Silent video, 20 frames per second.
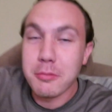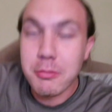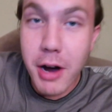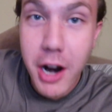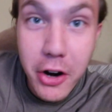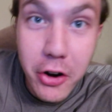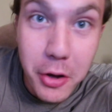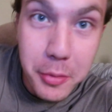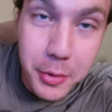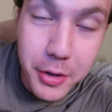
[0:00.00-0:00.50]

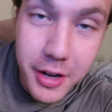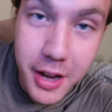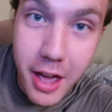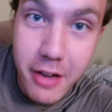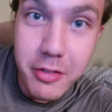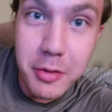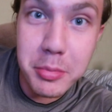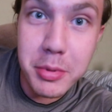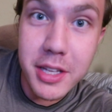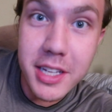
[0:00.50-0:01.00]
tomorrow I'm gonna
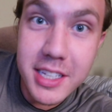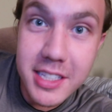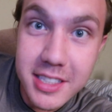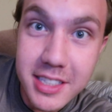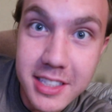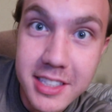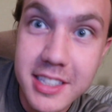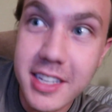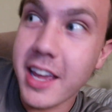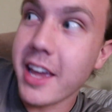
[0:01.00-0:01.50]
have a place
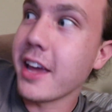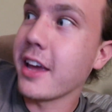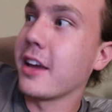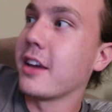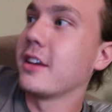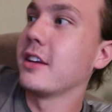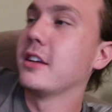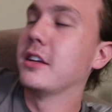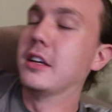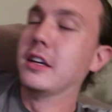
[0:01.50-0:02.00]
to stay.
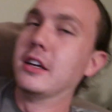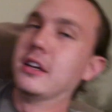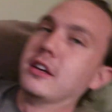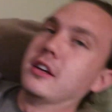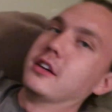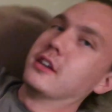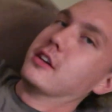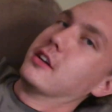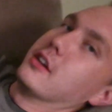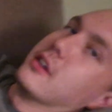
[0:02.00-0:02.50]

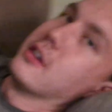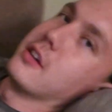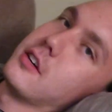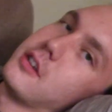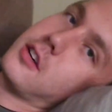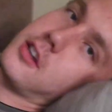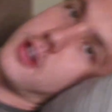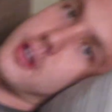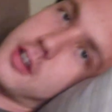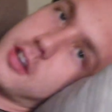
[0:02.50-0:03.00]

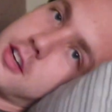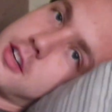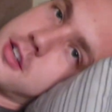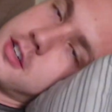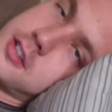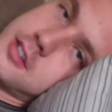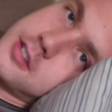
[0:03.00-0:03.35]
Ugh.